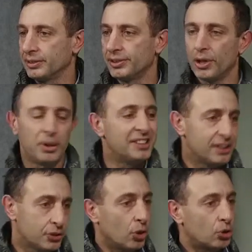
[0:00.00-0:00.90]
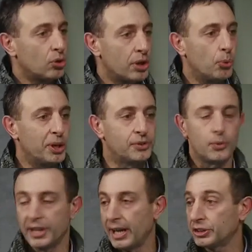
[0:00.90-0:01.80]
Zero waste is not only waste
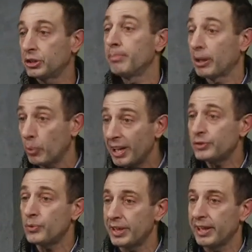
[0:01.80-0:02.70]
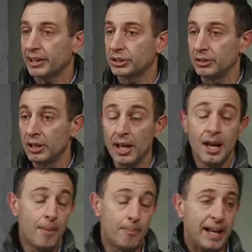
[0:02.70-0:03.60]
reduction, but waste reduction
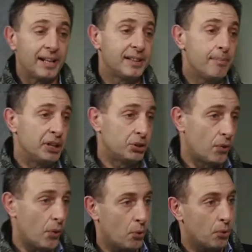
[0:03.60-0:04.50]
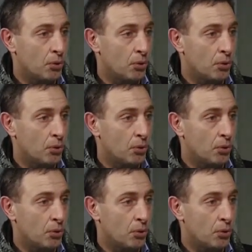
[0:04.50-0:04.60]
plays a major role.